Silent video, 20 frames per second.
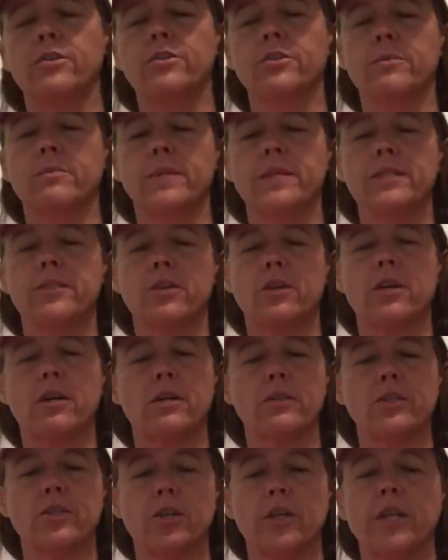use them. These are
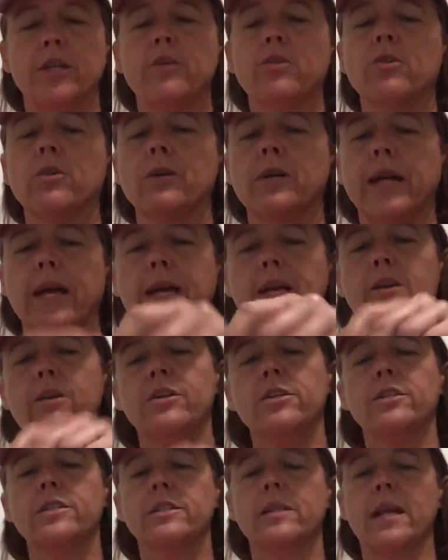called Dirty Girl
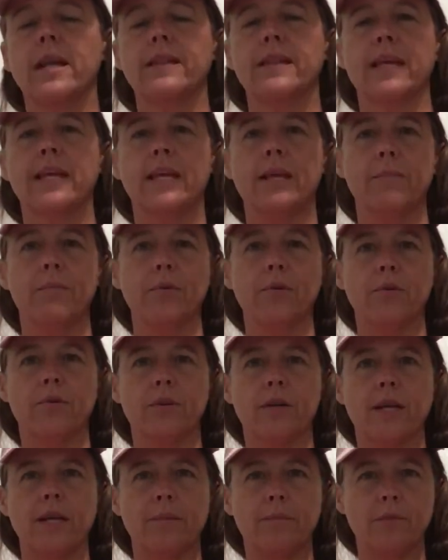Gaiters, and they keep
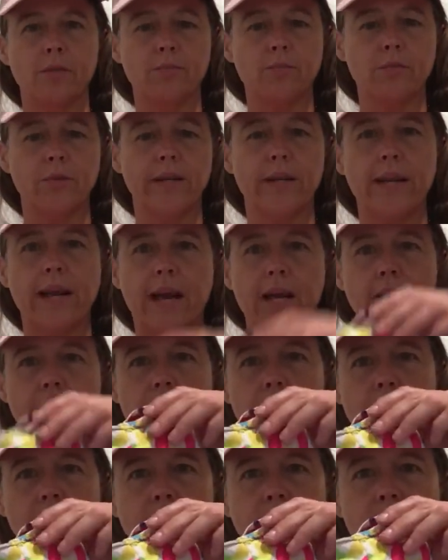debris out
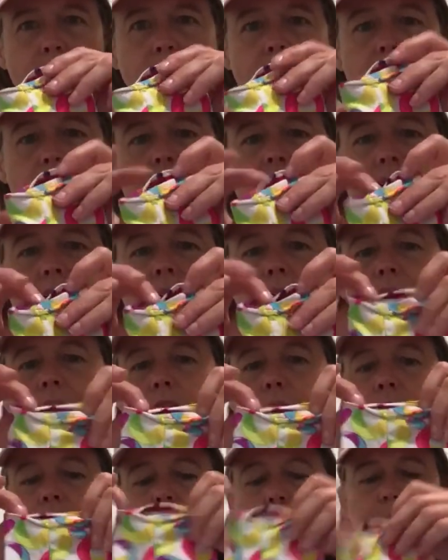of your shoes, and I got
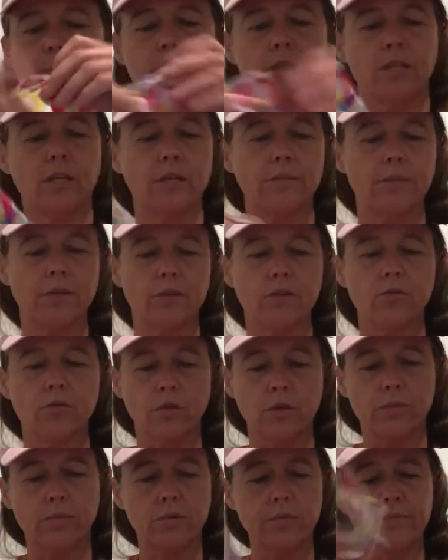little beach balls on them. They're
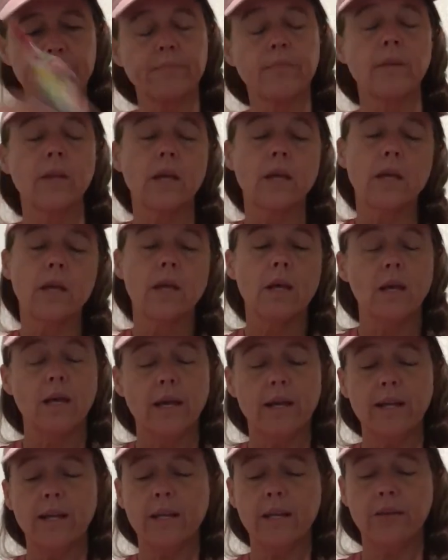adorable.
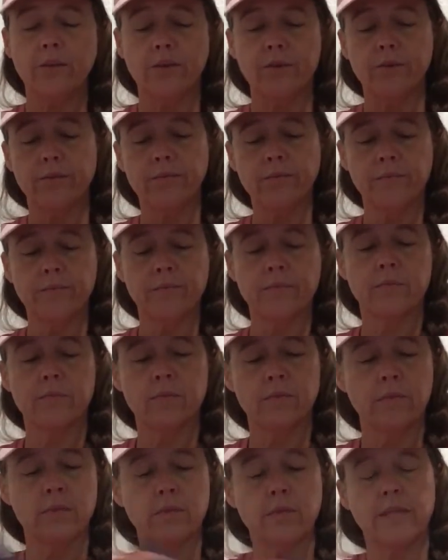And anywho,
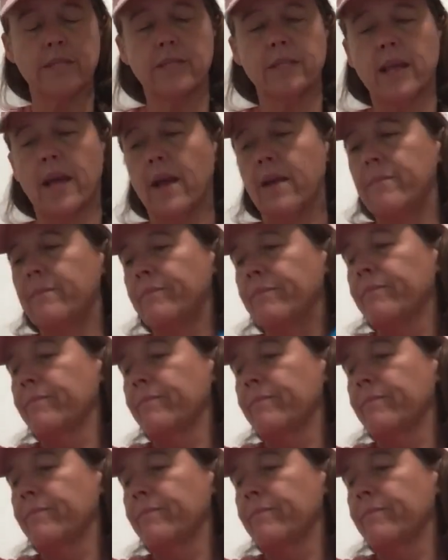that's that.